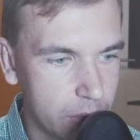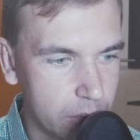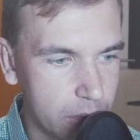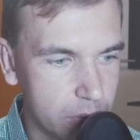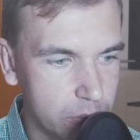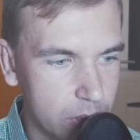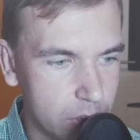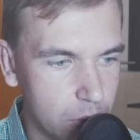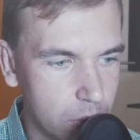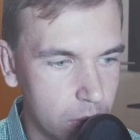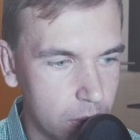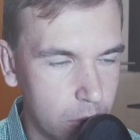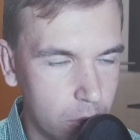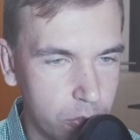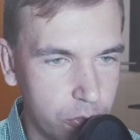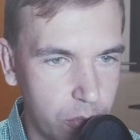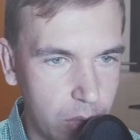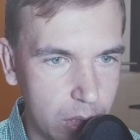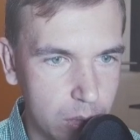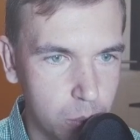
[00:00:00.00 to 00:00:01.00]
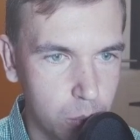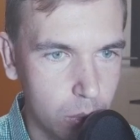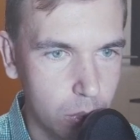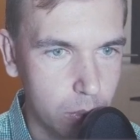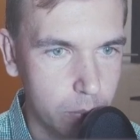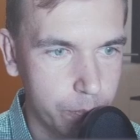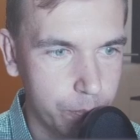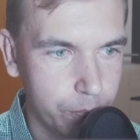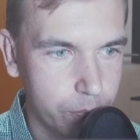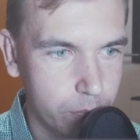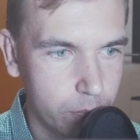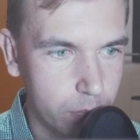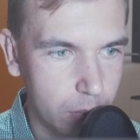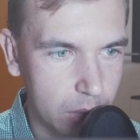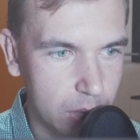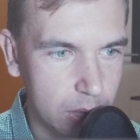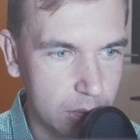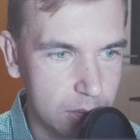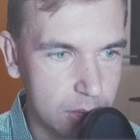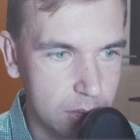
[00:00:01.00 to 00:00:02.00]
This was only on Facebook, but
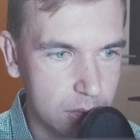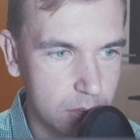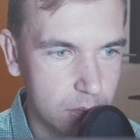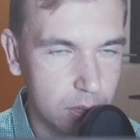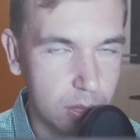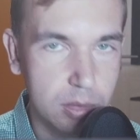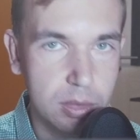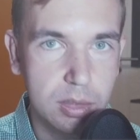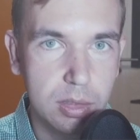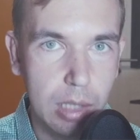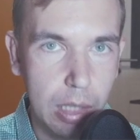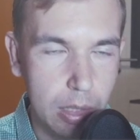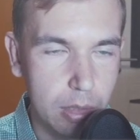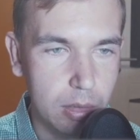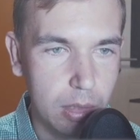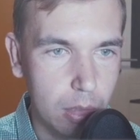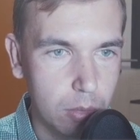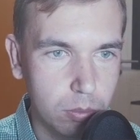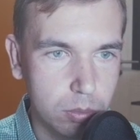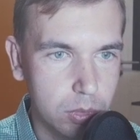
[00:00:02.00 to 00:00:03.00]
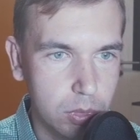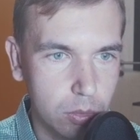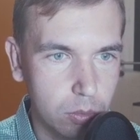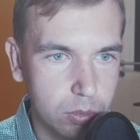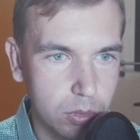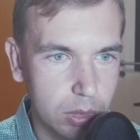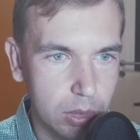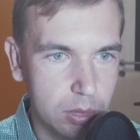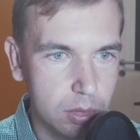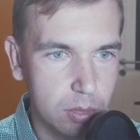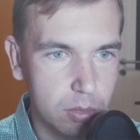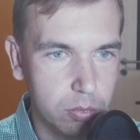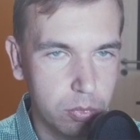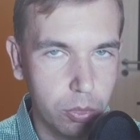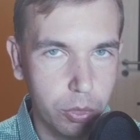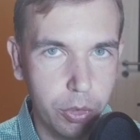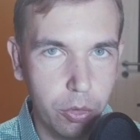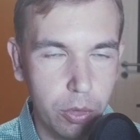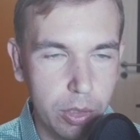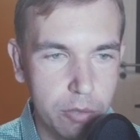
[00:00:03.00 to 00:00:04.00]
it's there now, so just for
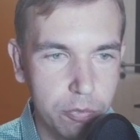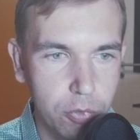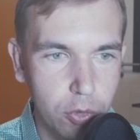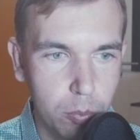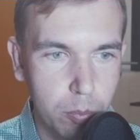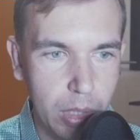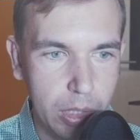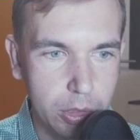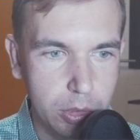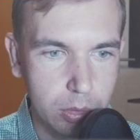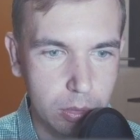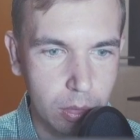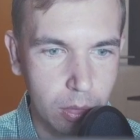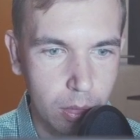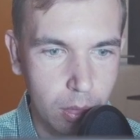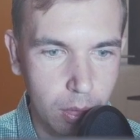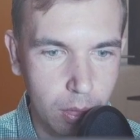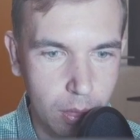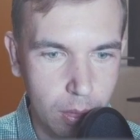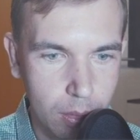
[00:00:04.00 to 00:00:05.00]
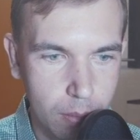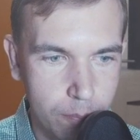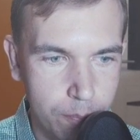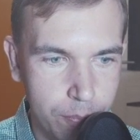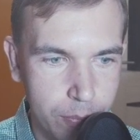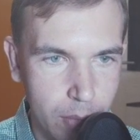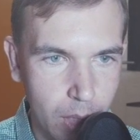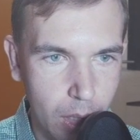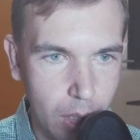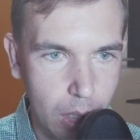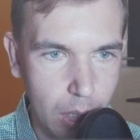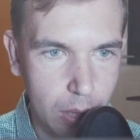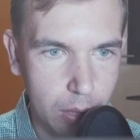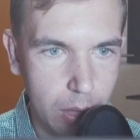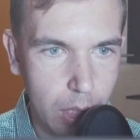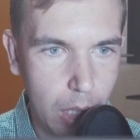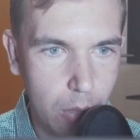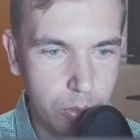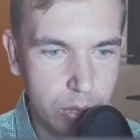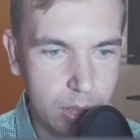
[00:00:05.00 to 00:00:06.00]
your information. And
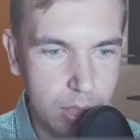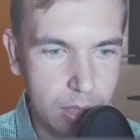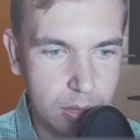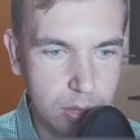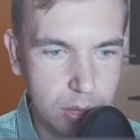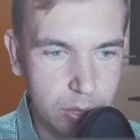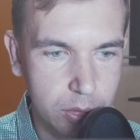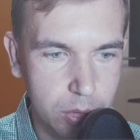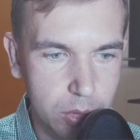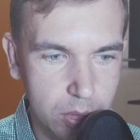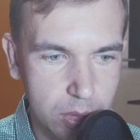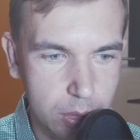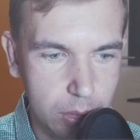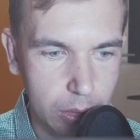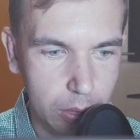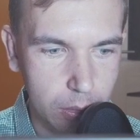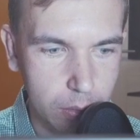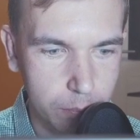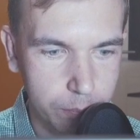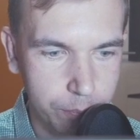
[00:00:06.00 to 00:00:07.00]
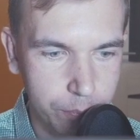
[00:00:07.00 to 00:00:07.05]
now it gets interesting.